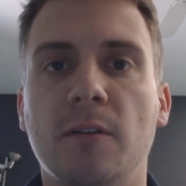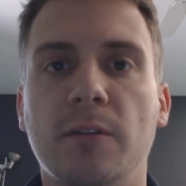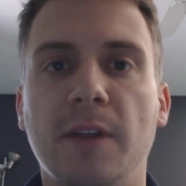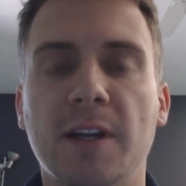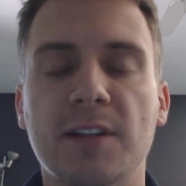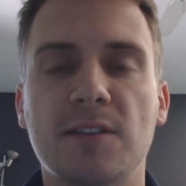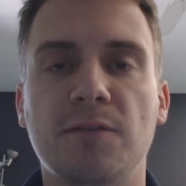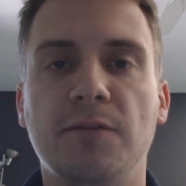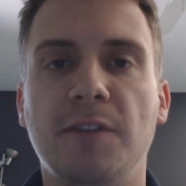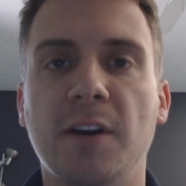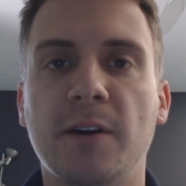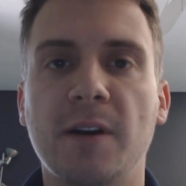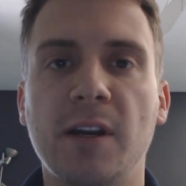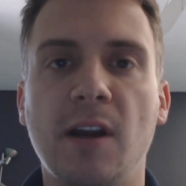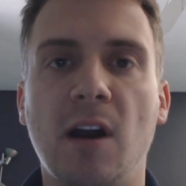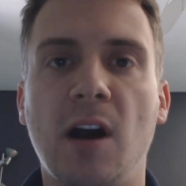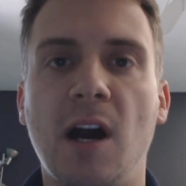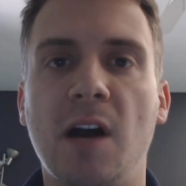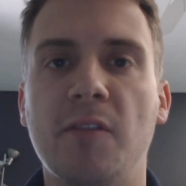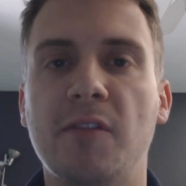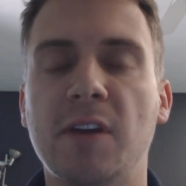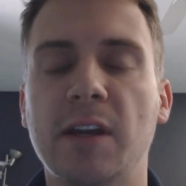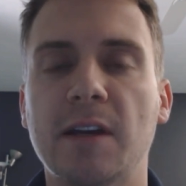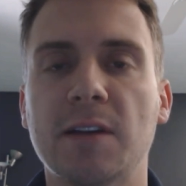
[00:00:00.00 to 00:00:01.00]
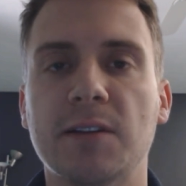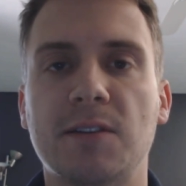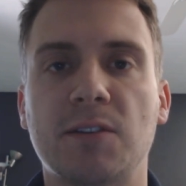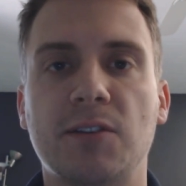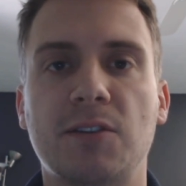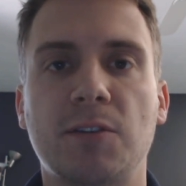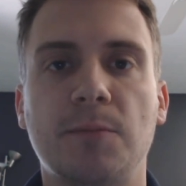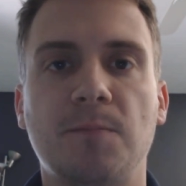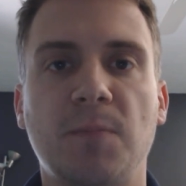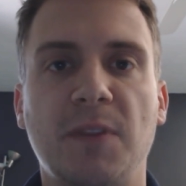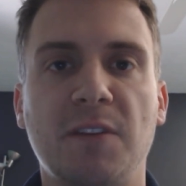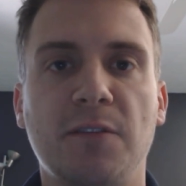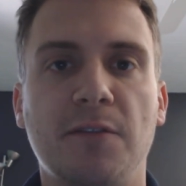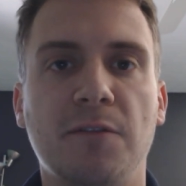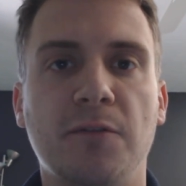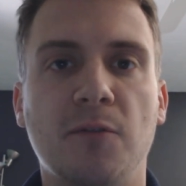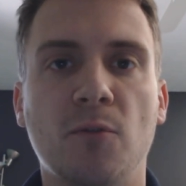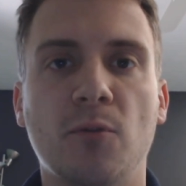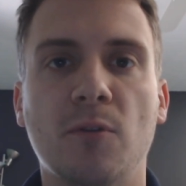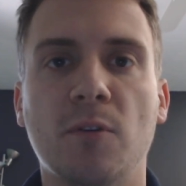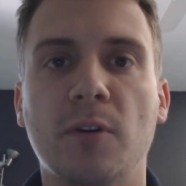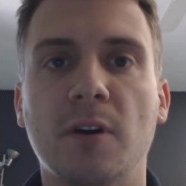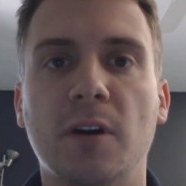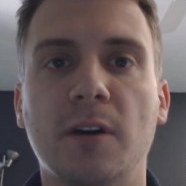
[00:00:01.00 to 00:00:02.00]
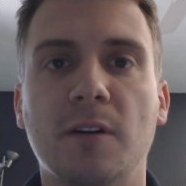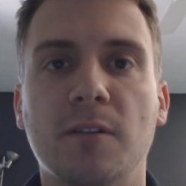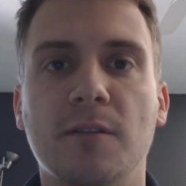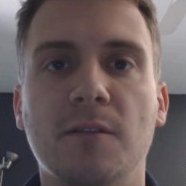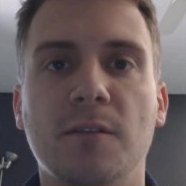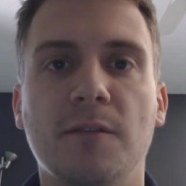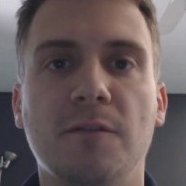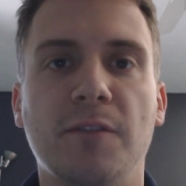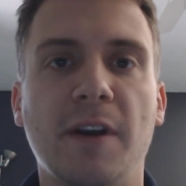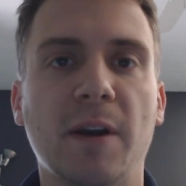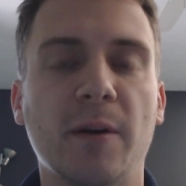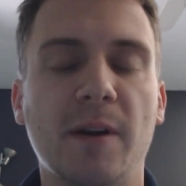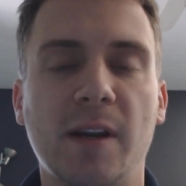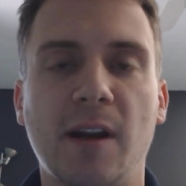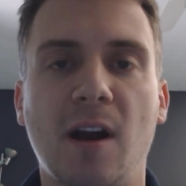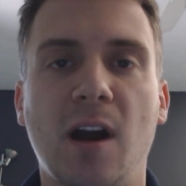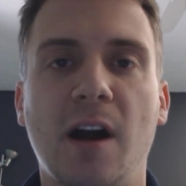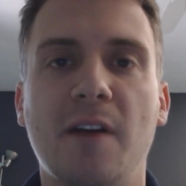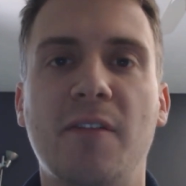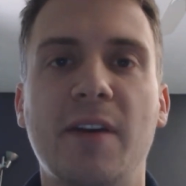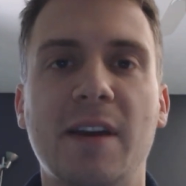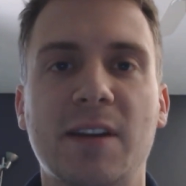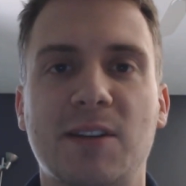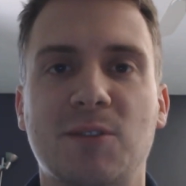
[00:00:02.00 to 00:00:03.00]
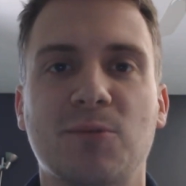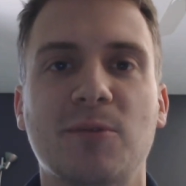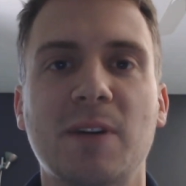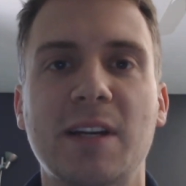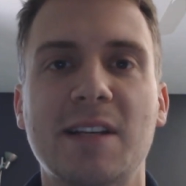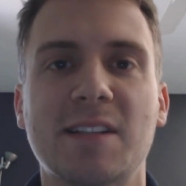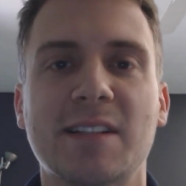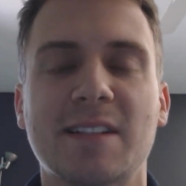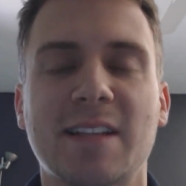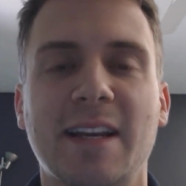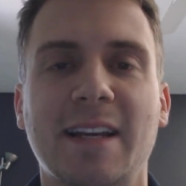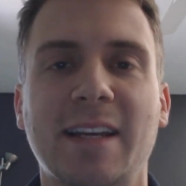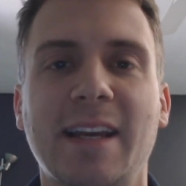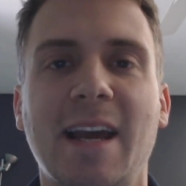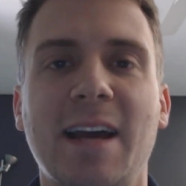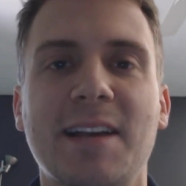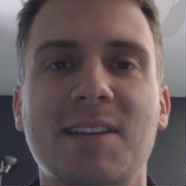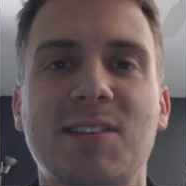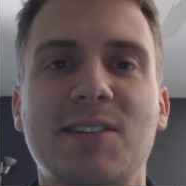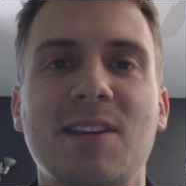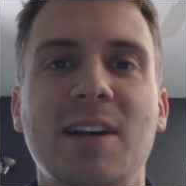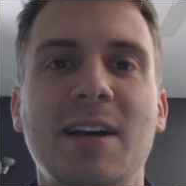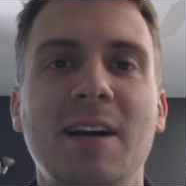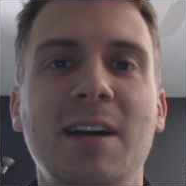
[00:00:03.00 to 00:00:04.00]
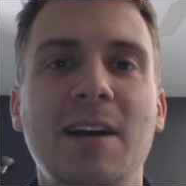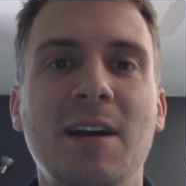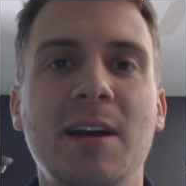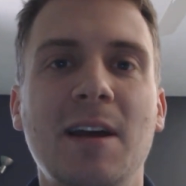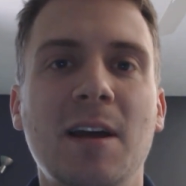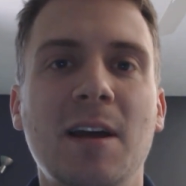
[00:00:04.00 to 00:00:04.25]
That's very obvious for very obvious reasons, I guess.